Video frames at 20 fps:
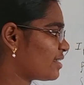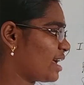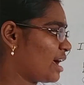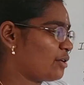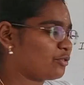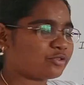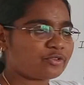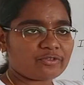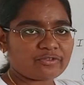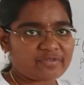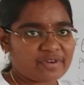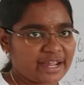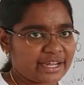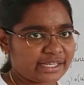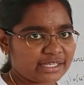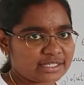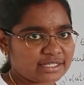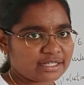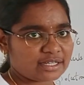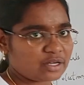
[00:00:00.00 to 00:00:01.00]
we have to
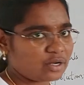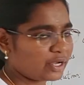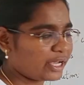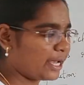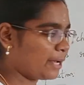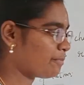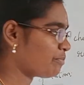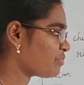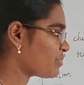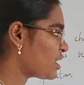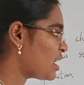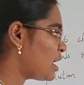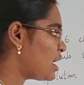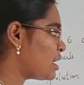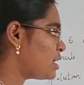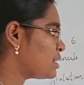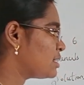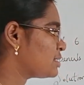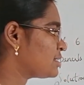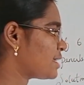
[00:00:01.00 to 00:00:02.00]
find. Okay.
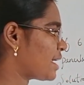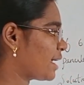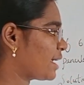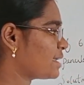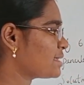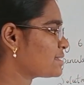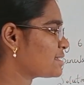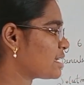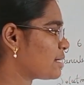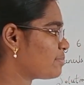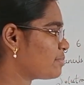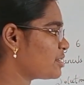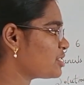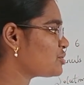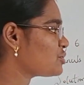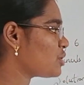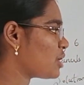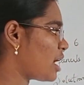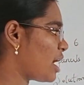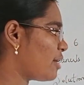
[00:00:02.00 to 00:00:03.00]
Second step
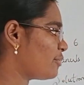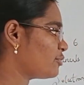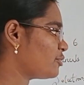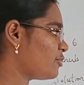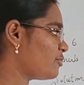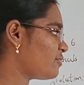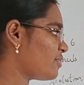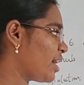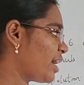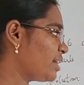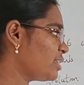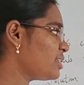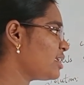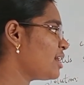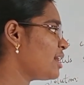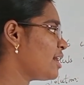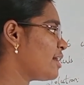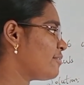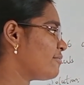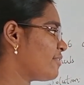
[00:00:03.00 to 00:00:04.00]
is you have to find
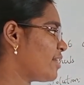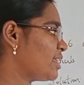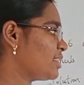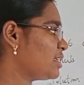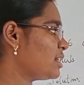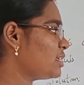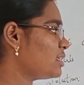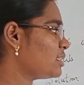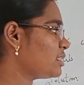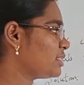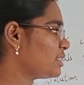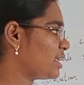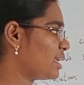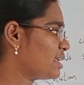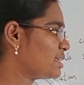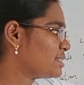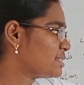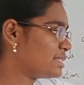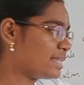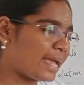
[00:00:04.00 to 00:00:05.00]
whether
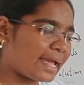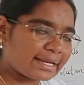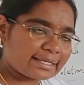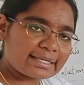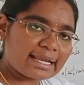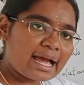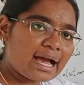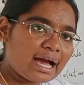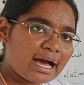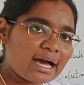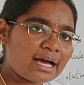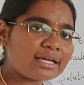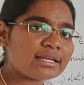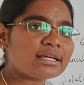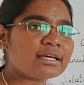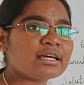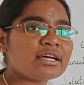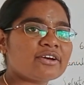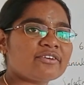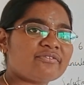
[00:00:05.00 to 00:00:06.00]
these data are
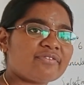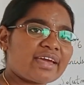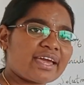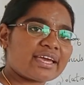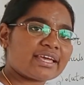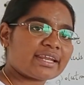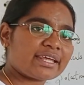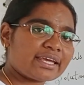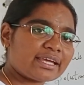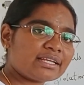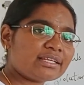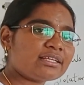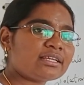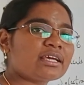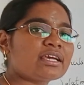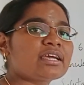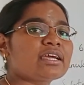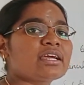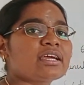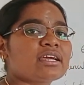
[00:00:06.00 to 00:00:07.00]

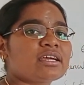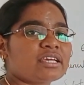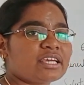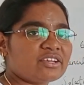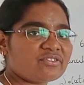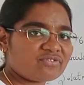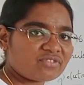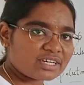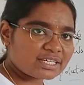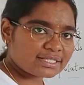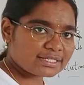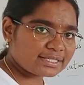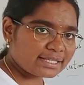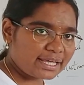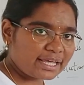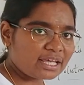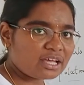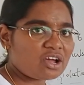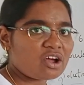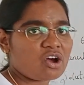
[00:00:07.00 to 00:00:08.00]
varying
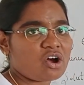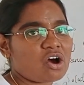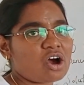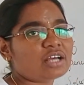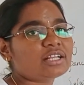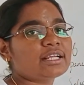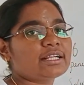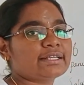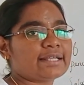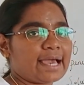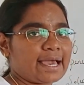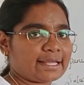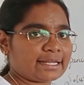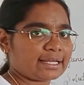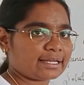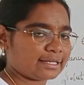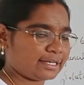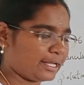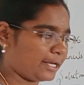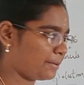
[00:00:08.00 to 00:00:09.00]
inversely or
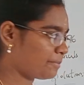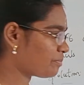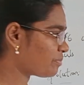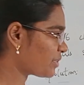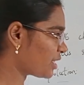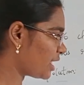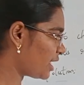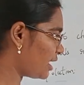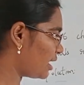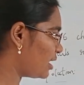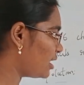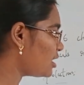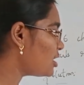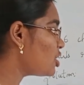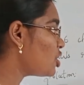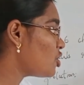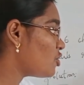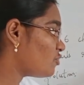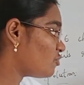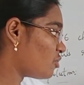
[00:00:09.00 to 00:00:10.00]
directly. Here
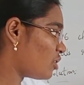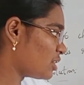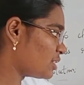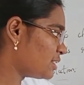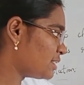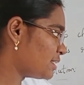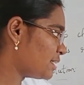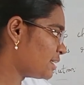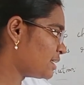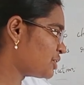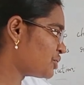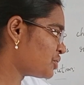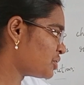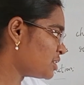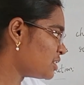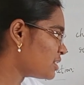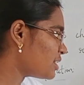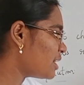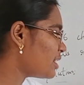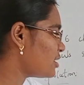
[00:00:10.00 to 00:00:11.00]
for 6
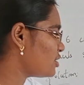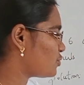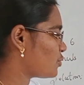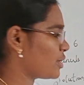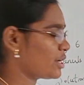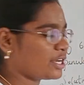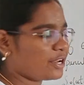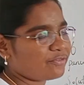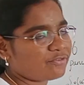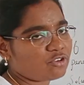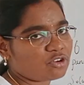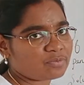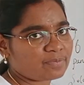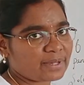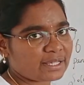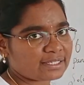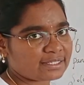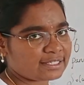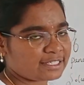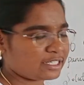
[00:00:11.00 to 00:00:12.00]
children 24
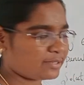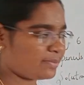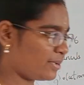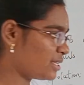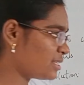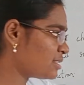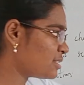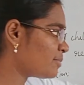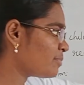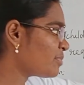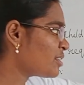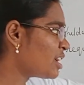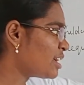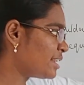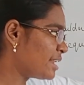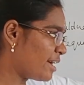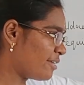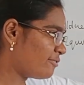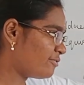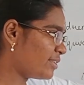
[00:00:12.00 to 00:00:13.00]
pencils means
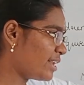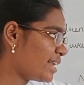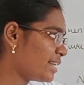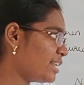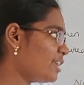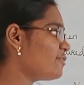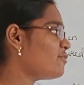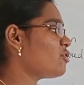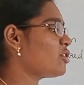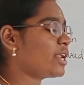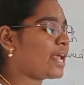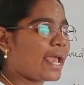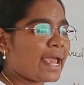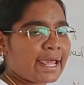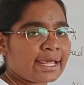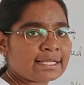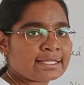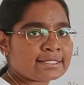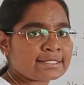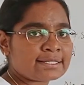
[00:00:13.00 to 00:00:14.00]
definitely for
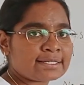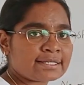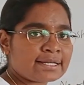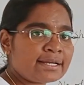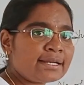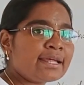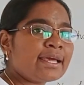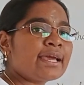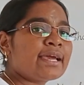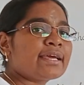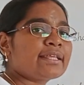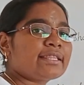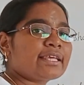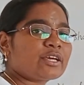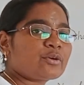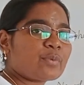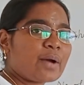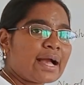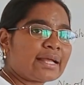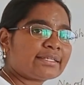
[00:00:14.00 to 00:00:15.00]
8 children
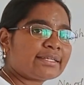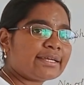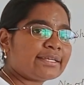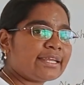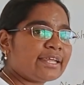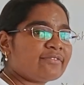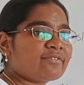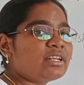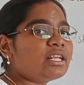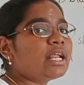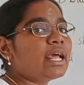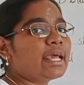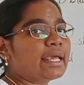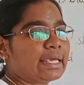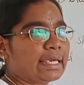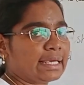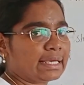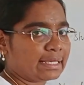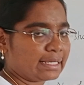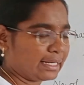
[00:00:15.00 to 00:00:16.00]
the quantity will
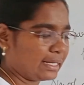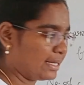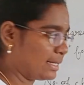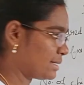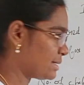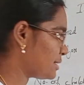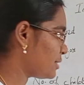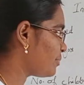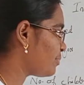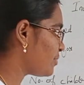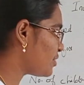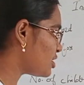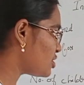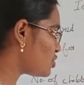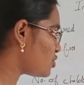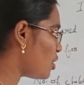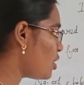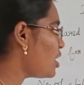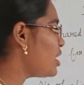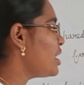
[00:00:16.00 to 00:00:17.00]
increase.
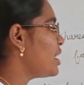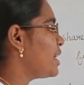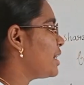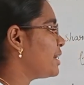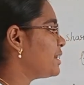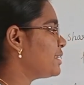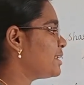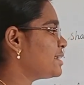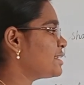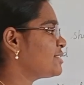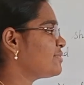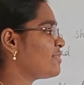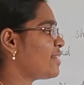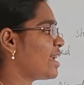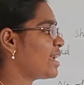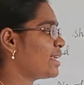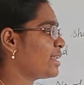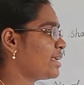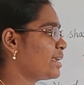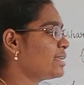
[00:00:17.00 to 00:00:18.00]
So it is
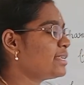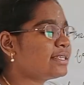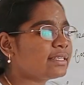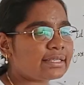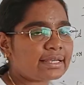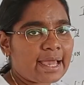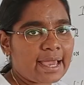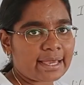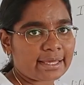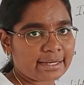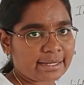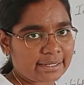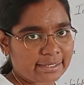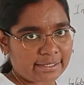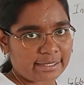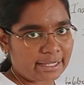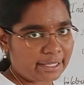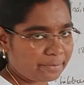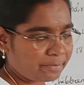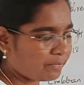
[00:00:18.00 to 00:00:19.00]
varying
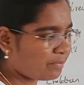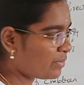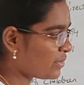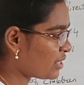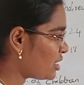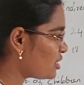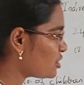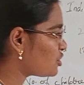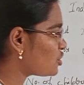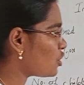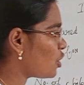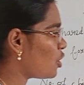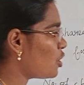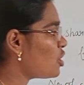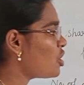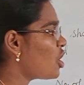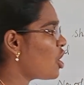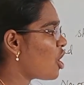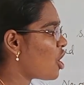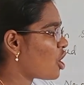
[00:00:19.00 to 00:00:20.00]
directly. So
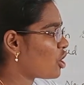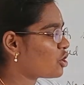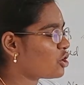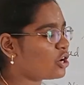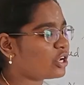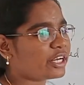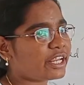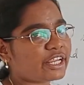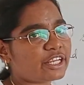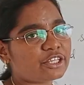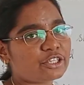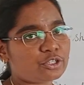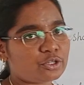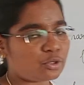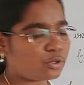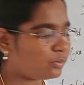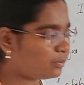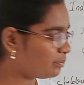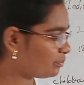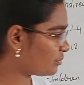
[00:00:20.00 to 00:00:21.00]
according
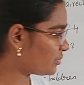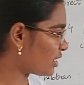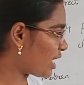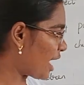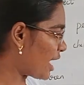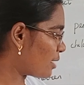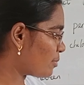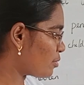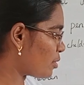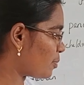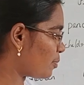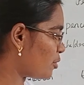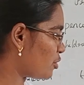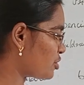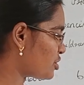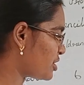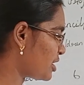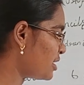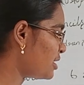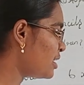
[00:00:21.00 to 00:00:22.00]
to direct
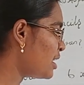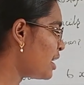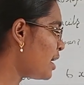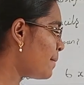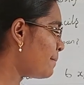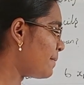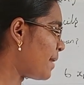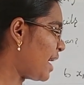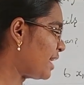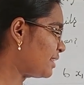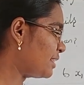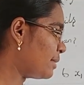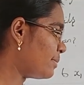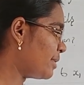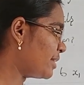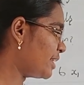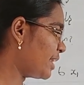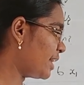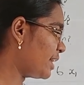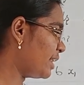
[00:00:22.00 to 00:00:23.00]
proportion,
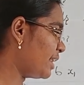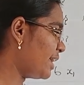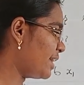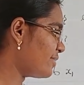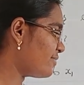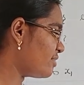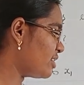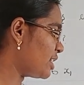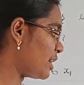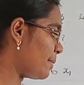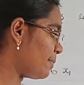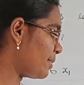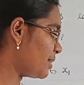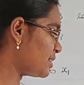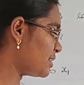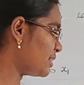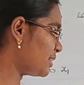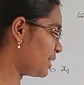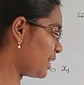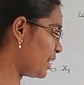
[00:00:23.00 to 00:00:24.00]
mathematically it will
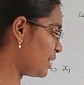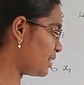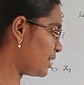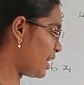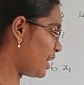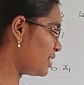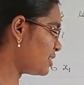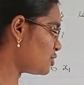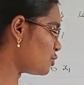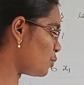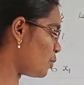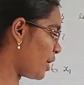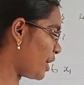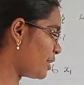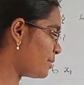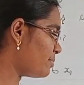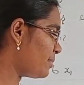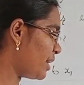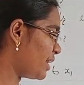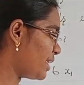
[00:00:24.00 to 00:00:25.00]
represent that as
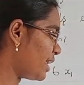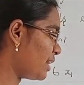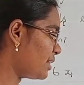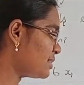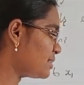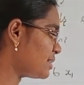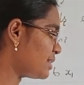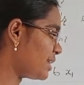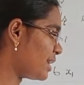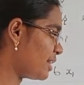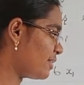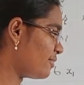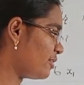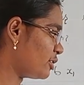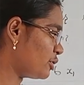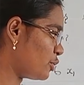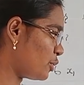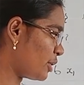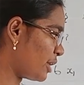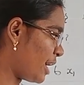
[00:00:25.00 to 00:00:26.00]
y by x equal
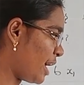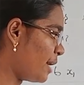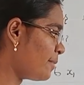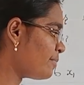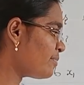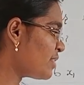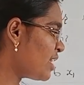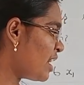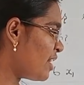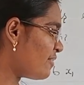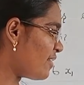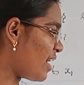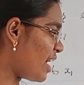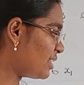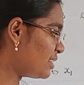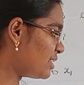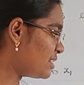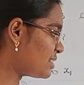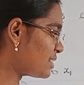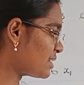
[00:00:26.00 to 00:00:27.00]
to k,
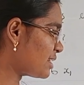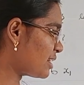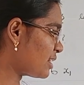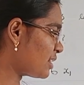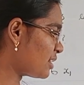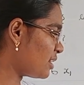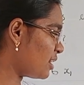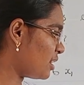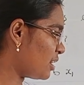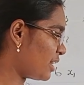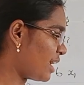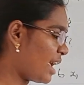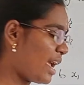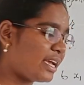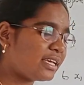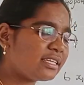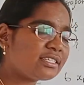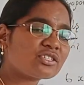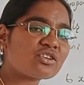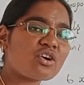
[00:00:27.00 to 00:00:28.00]
where this k
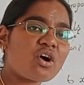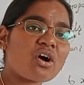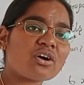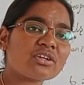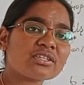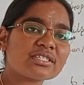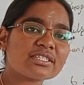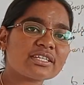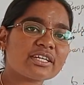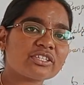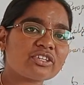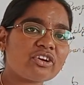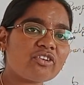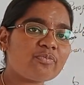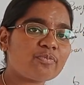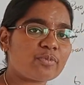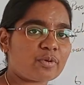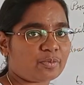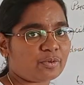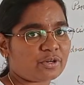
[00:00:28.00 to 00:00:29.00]
is constant
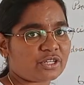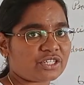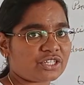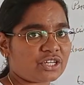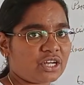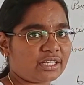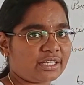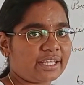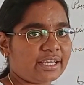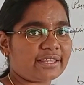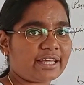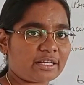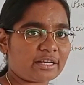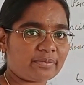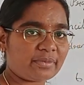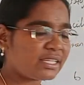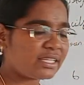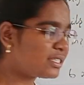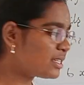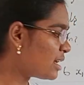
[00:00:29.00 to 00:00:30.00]
of proportionality.
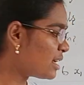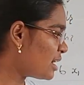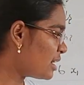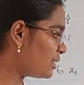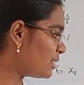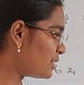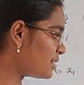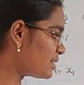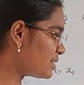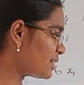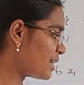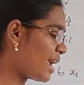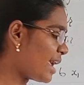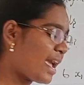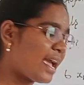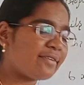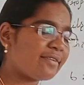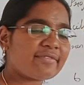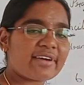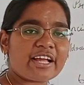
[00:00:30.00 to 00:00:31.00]
That means this
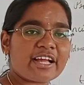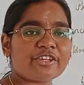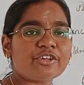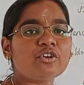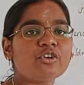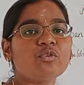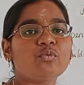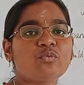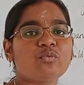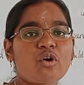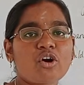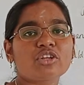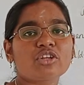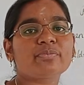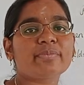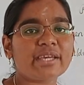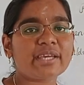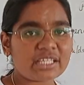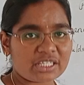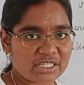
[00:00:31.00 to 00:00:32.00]
k value
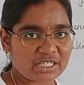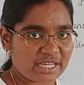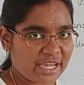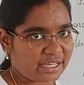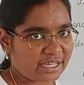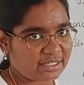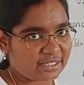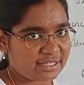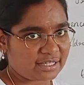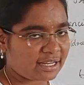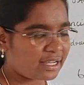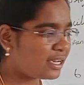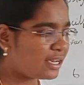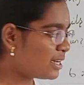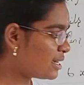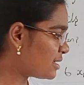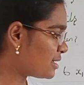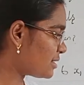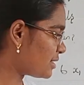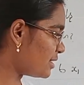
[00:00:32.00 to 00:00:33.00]
won't be changed.
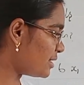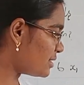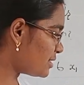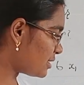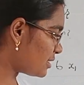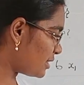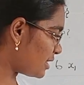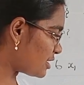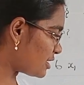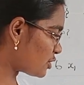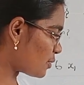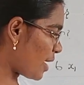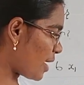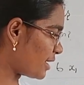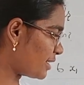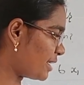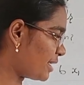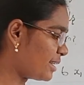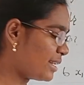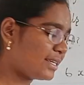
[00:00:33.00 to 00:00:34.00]
Since these
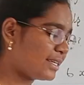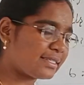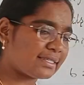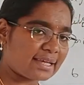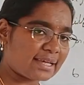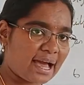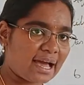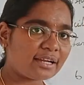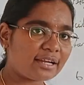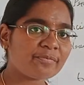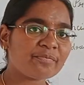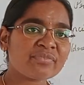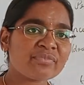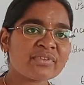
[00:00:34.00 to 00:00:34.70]
quantities are